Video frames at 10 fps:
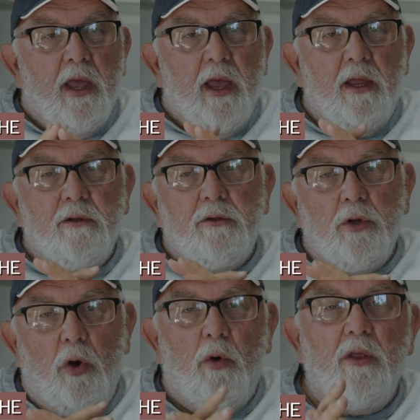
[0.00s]
and
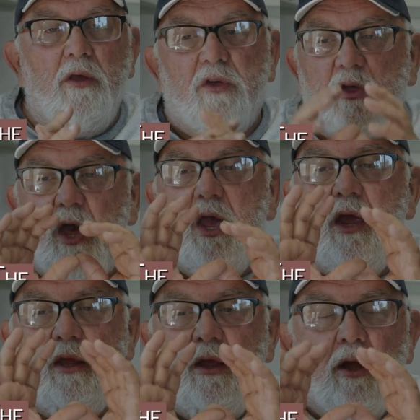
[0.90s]
no one is
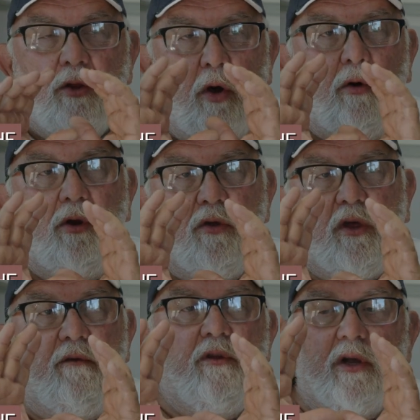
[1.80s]
giving
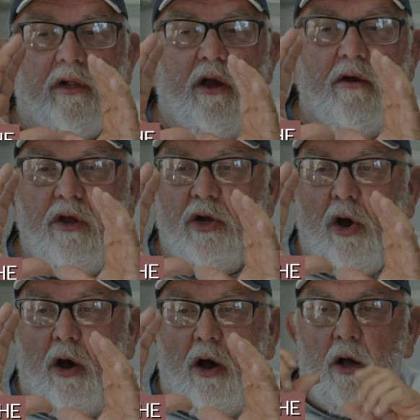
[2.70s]
the clarion
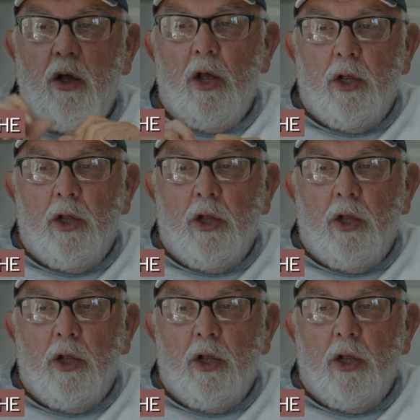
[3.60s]
call.